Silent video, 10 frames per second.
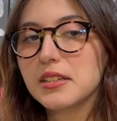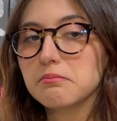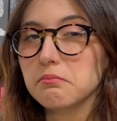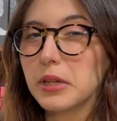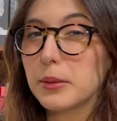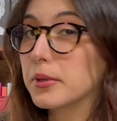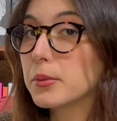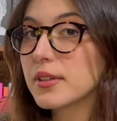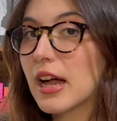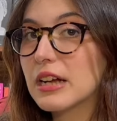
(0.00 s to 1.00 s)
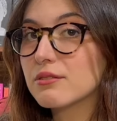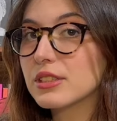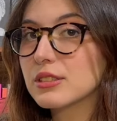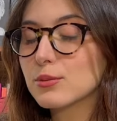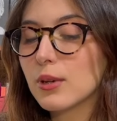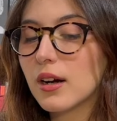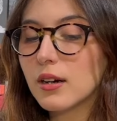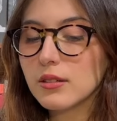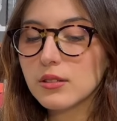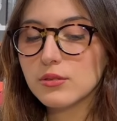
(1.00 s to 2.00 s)
maybe with Henry as
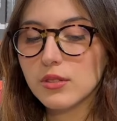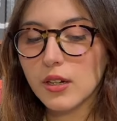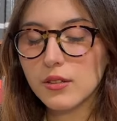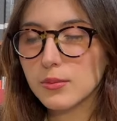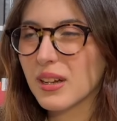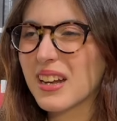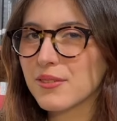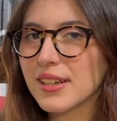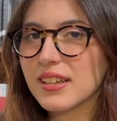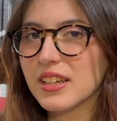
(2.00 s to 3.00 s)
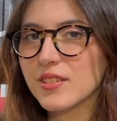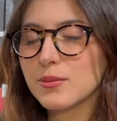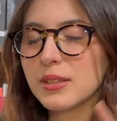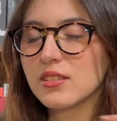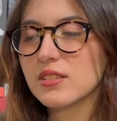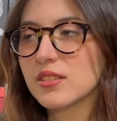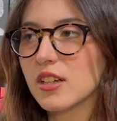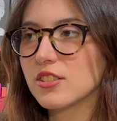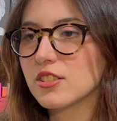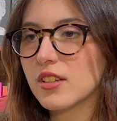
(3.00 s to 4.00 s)
well, who knows. But Henry gives me
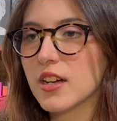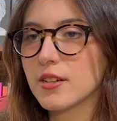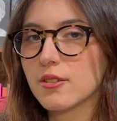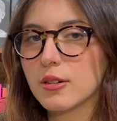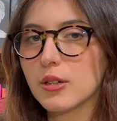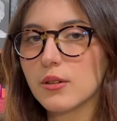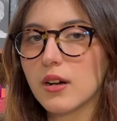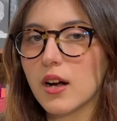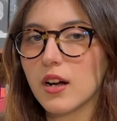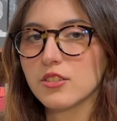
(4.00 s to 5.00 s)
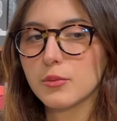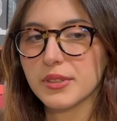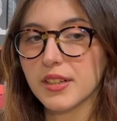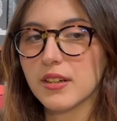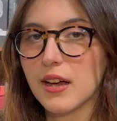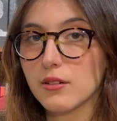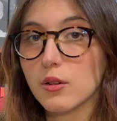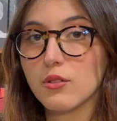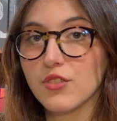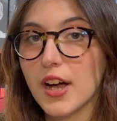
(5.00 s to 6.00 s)
such hetero, 100%
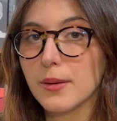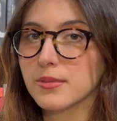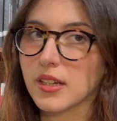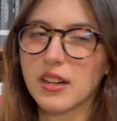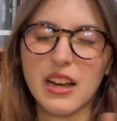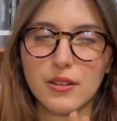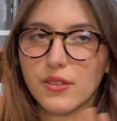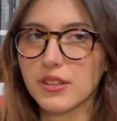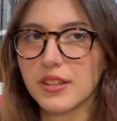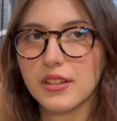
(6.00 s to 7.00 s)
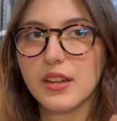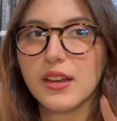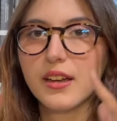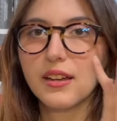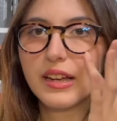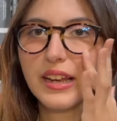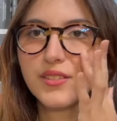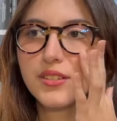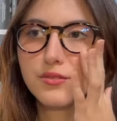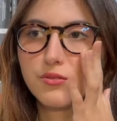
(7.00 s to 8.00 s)
hetero vibes that I don't think
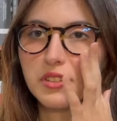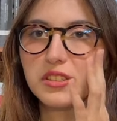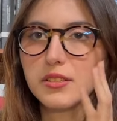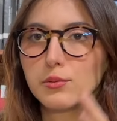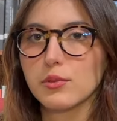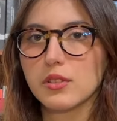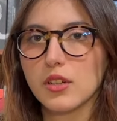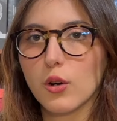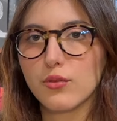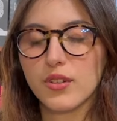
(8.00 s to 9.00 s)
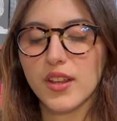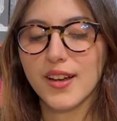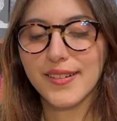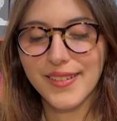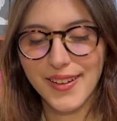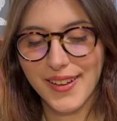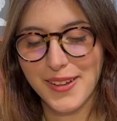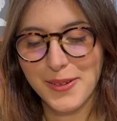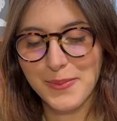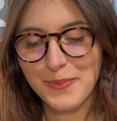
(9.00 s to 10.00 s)
even Francis would go for
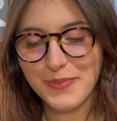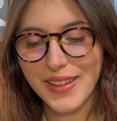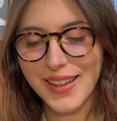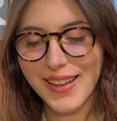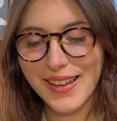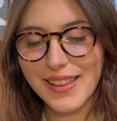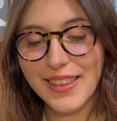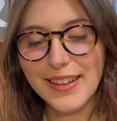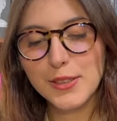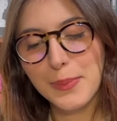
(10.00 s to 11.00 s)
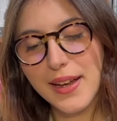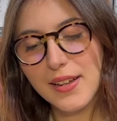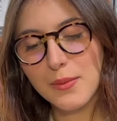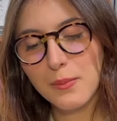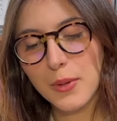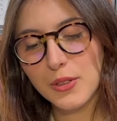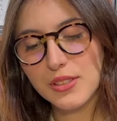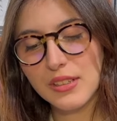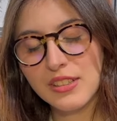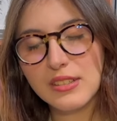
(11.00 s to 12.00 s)
that. They spend most,
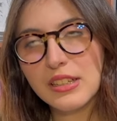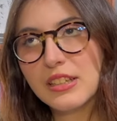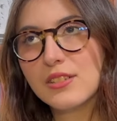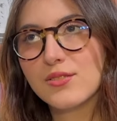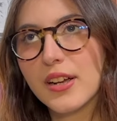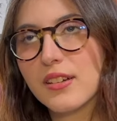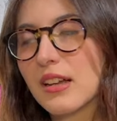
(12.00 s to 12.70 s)
he's very,